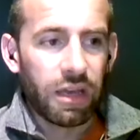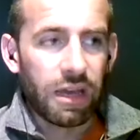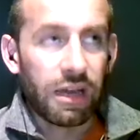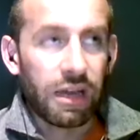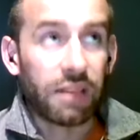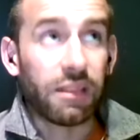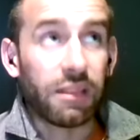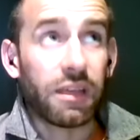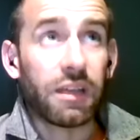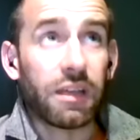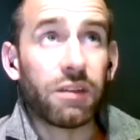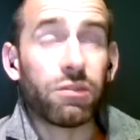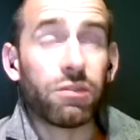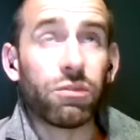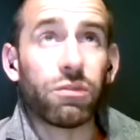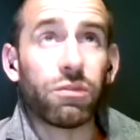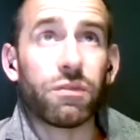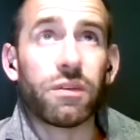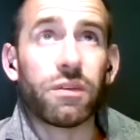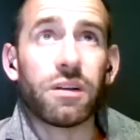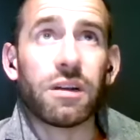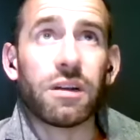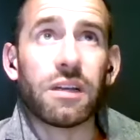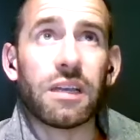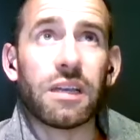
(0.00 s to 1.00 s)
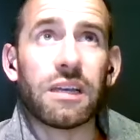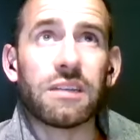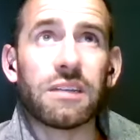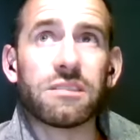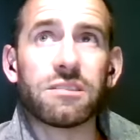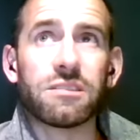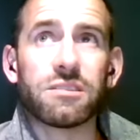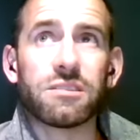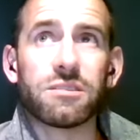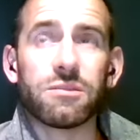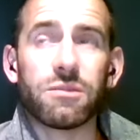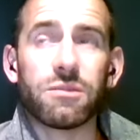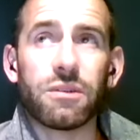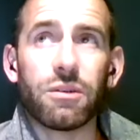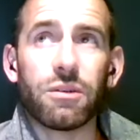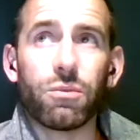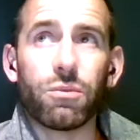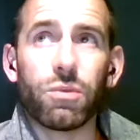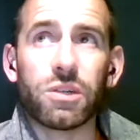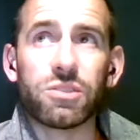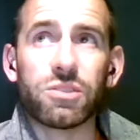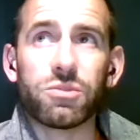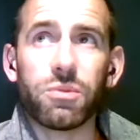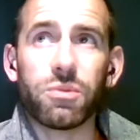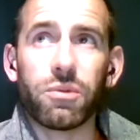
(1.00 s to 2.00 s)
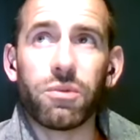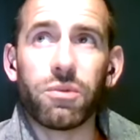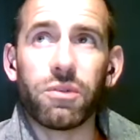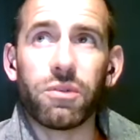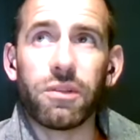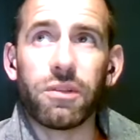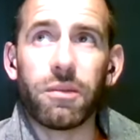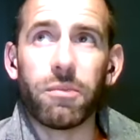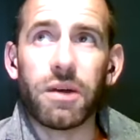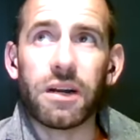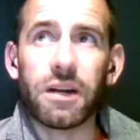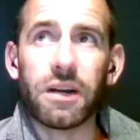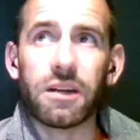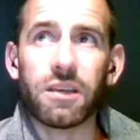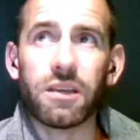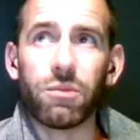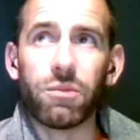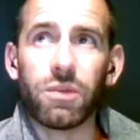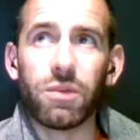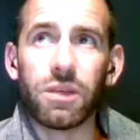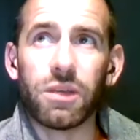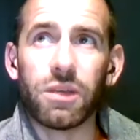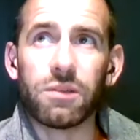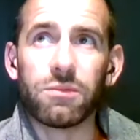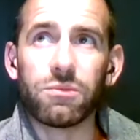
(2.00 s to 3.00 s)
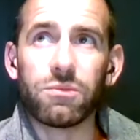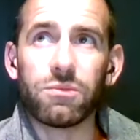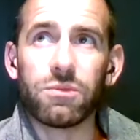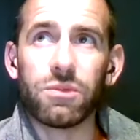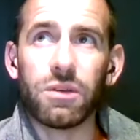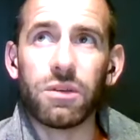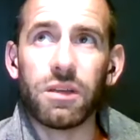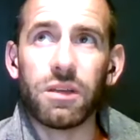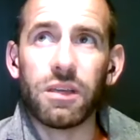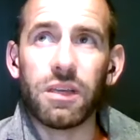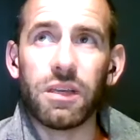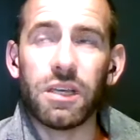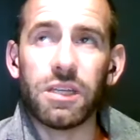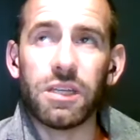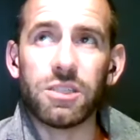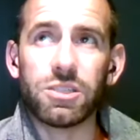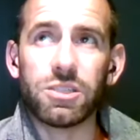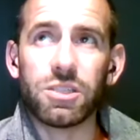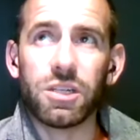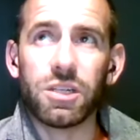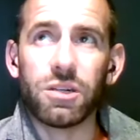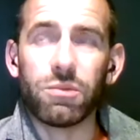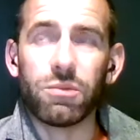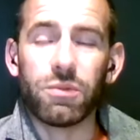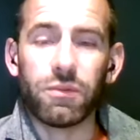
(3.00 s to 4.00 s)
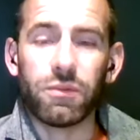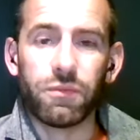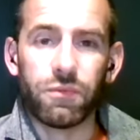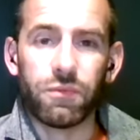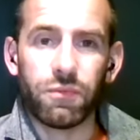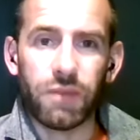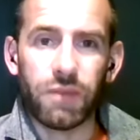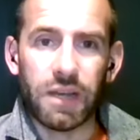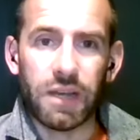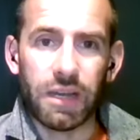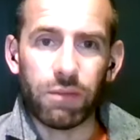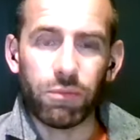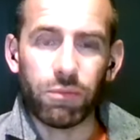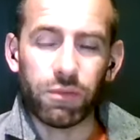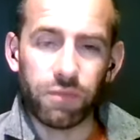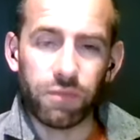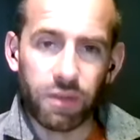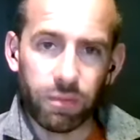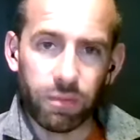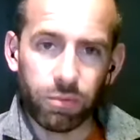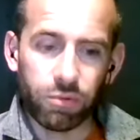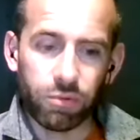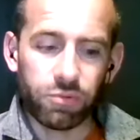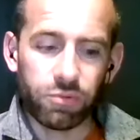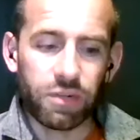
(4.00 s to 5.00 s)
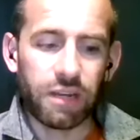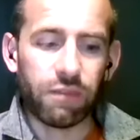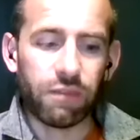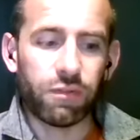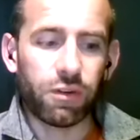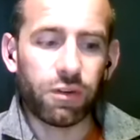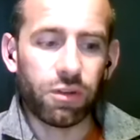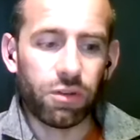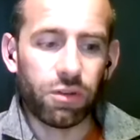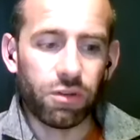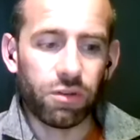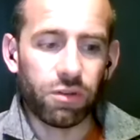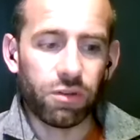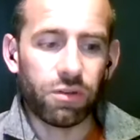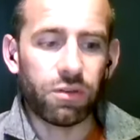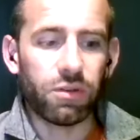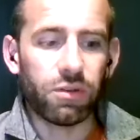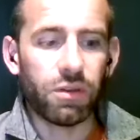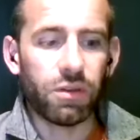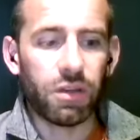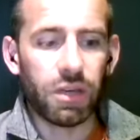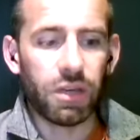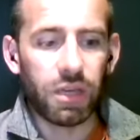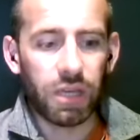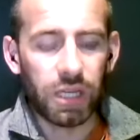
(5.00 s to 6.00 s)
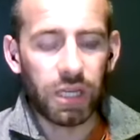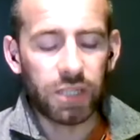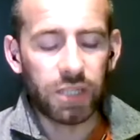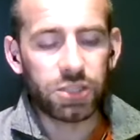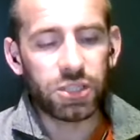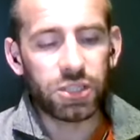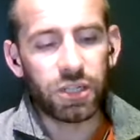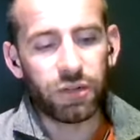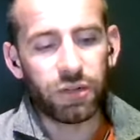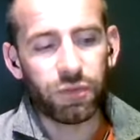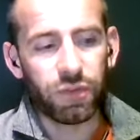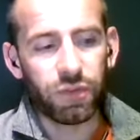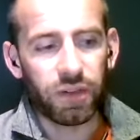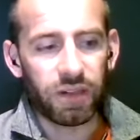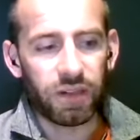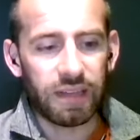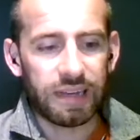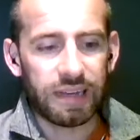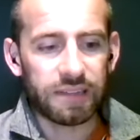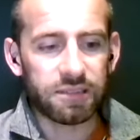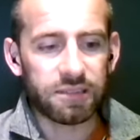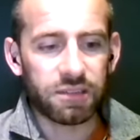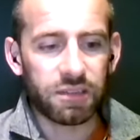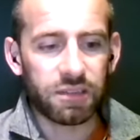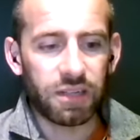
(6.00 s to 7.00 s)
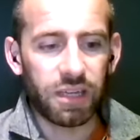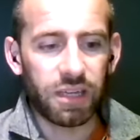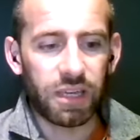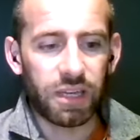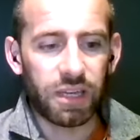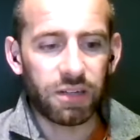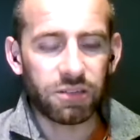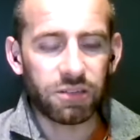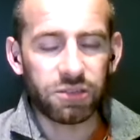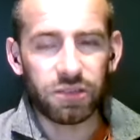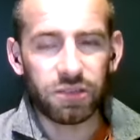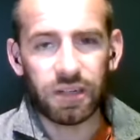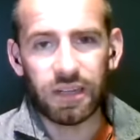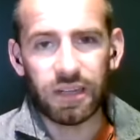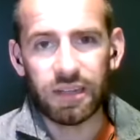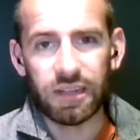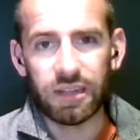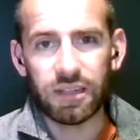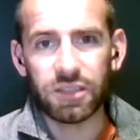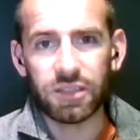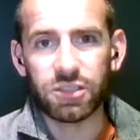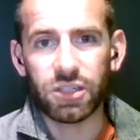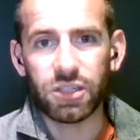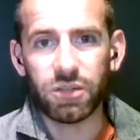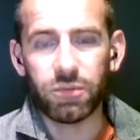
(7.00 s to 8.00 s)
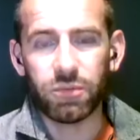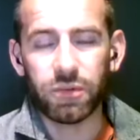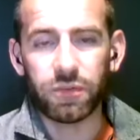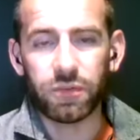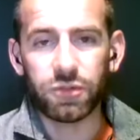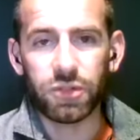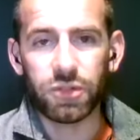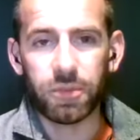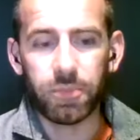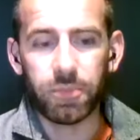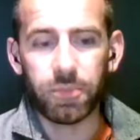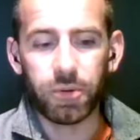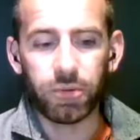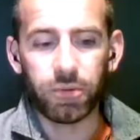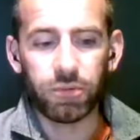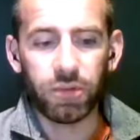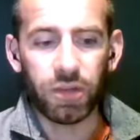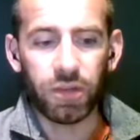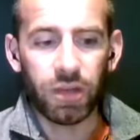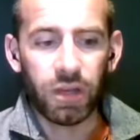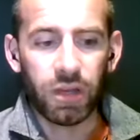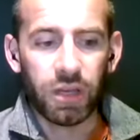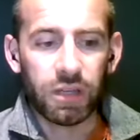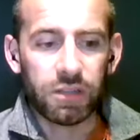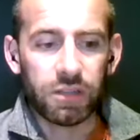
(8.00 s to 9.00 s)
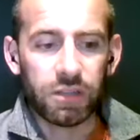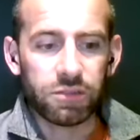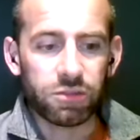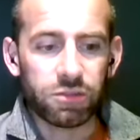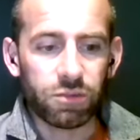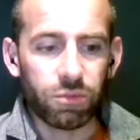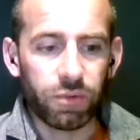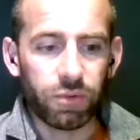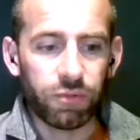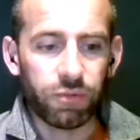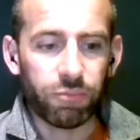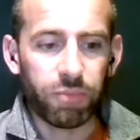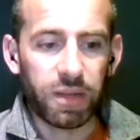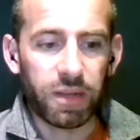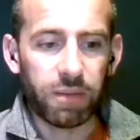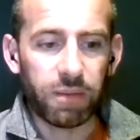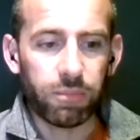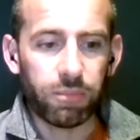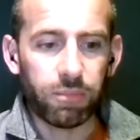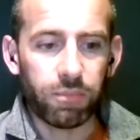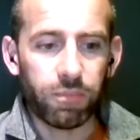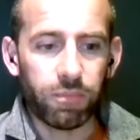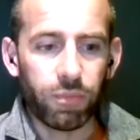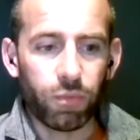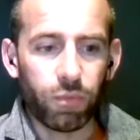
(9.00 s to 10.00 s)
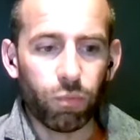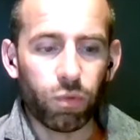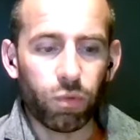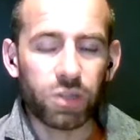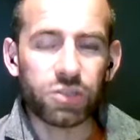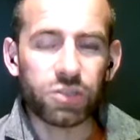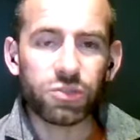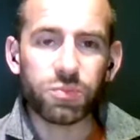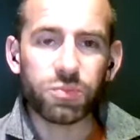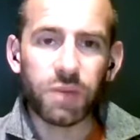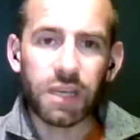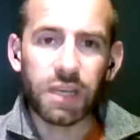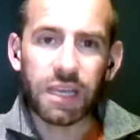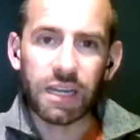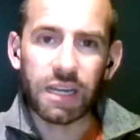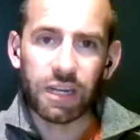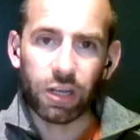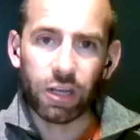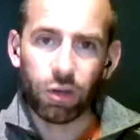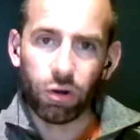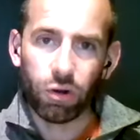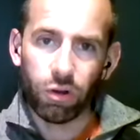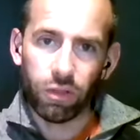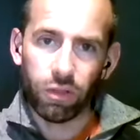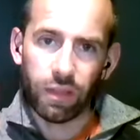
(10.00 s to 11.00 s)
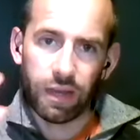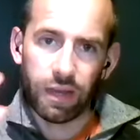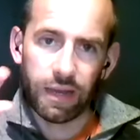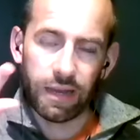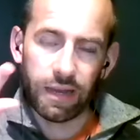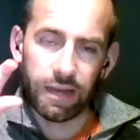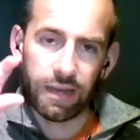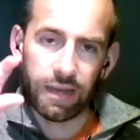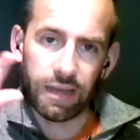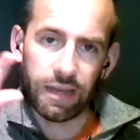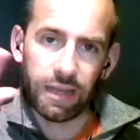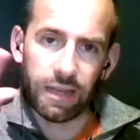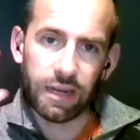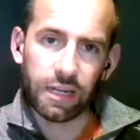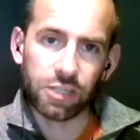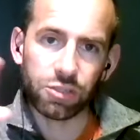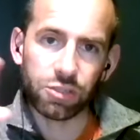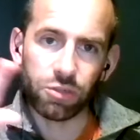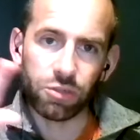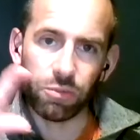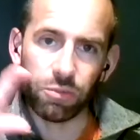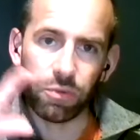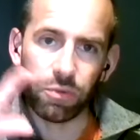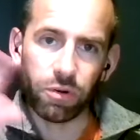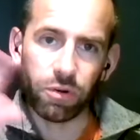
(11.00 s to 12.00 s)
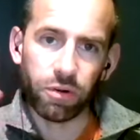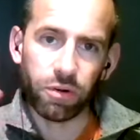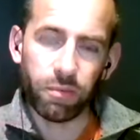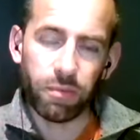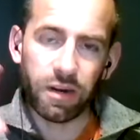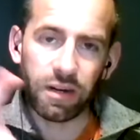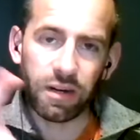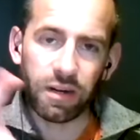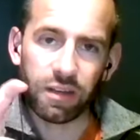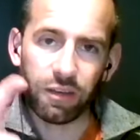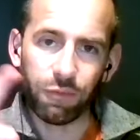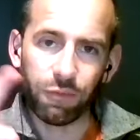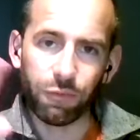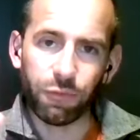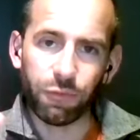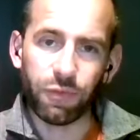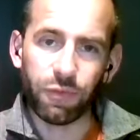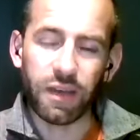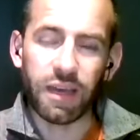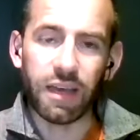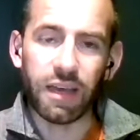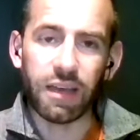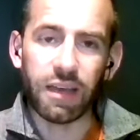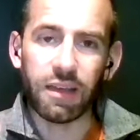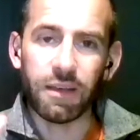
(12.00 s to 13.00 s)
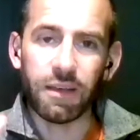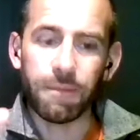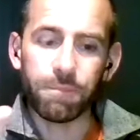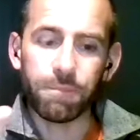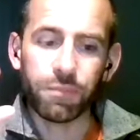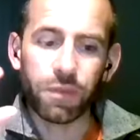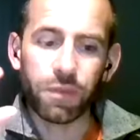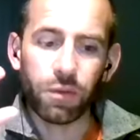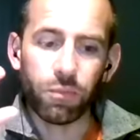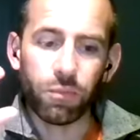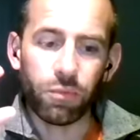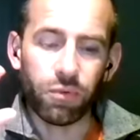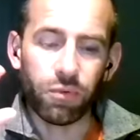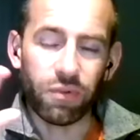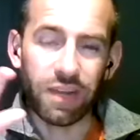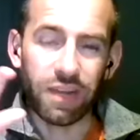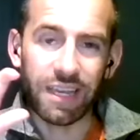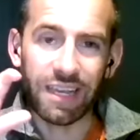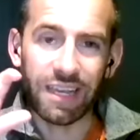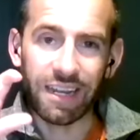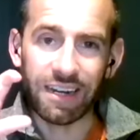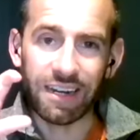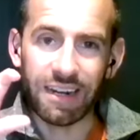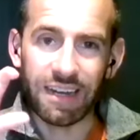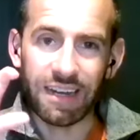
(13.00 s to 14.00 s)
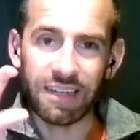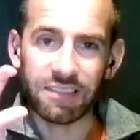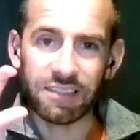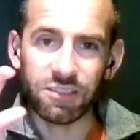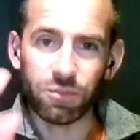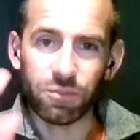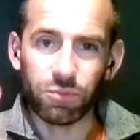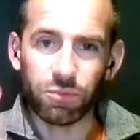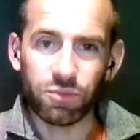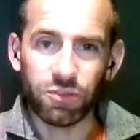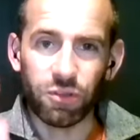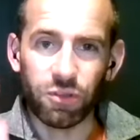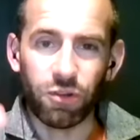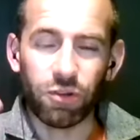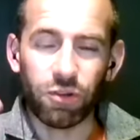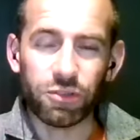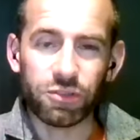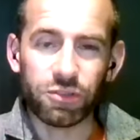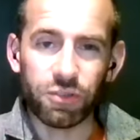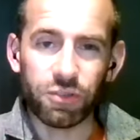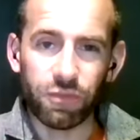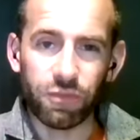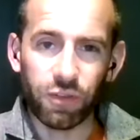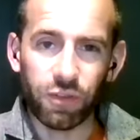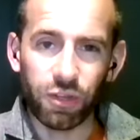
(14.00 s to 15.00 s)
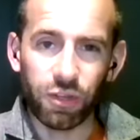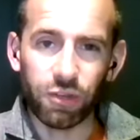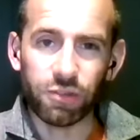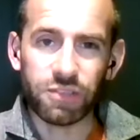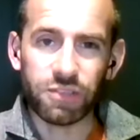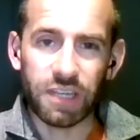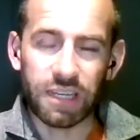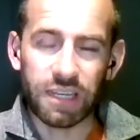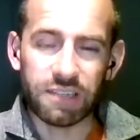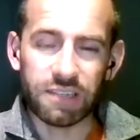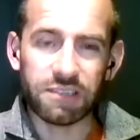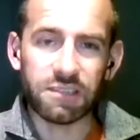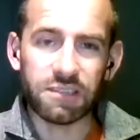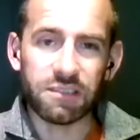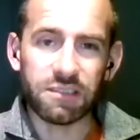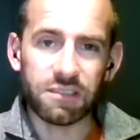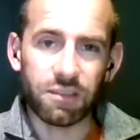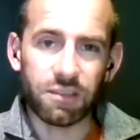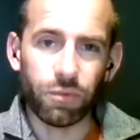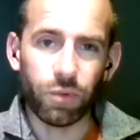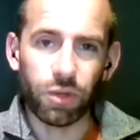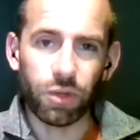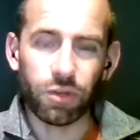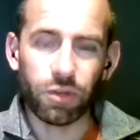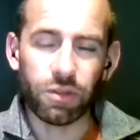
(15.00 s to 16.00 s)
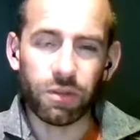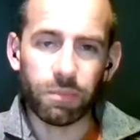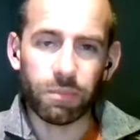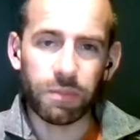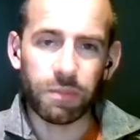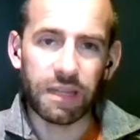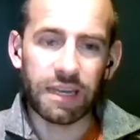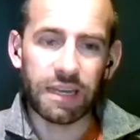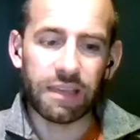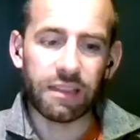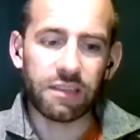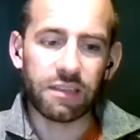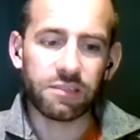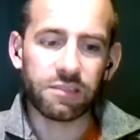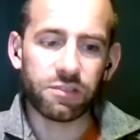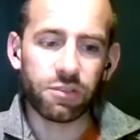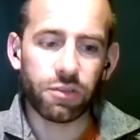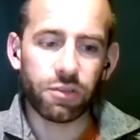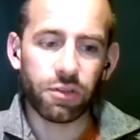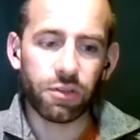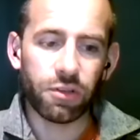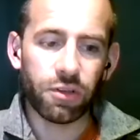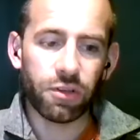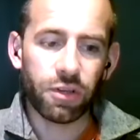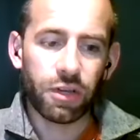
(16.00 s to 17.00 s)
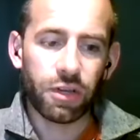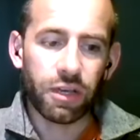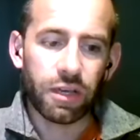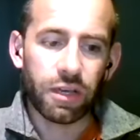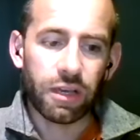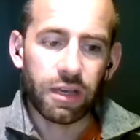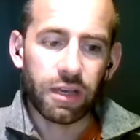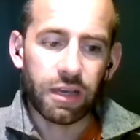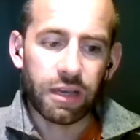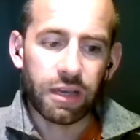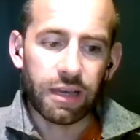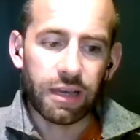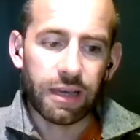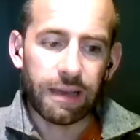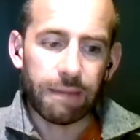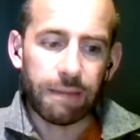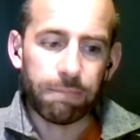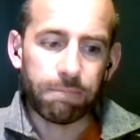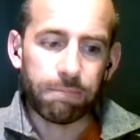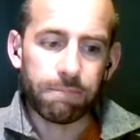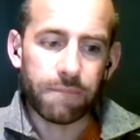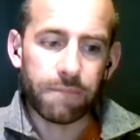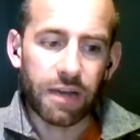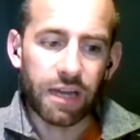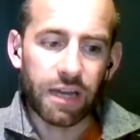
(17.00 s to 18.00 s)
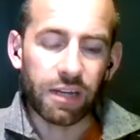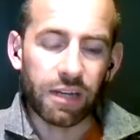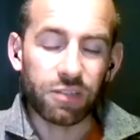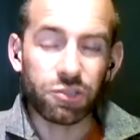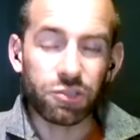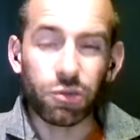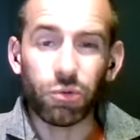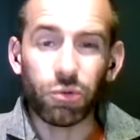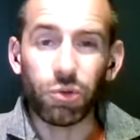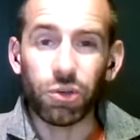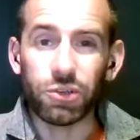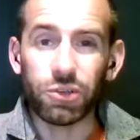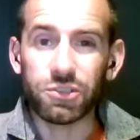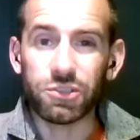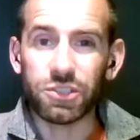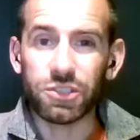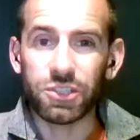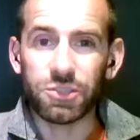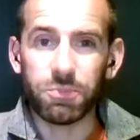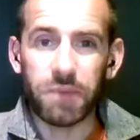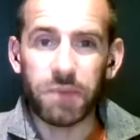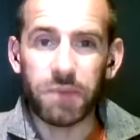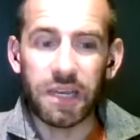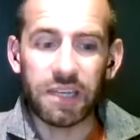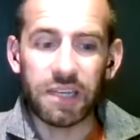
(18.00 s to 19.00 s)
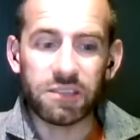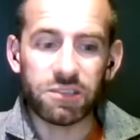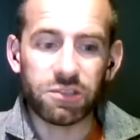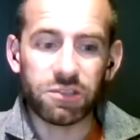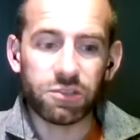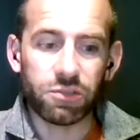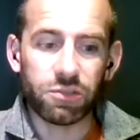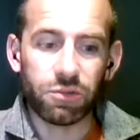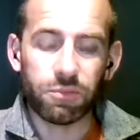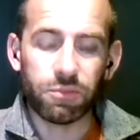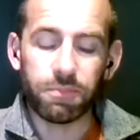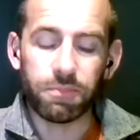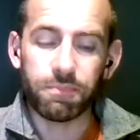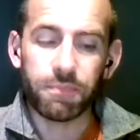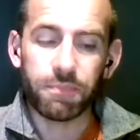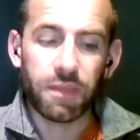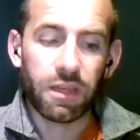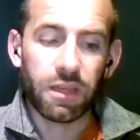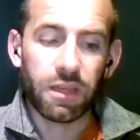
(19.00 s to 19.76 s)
And then over, I guess, once we were on the market, we each year we've doubled revenue each year for the last 3 years, and then this year we've tripled. So we've been, once we kind of got that initial product market fit, we recognized there was lots of use cases that we could apply this to. And it's all usage based. So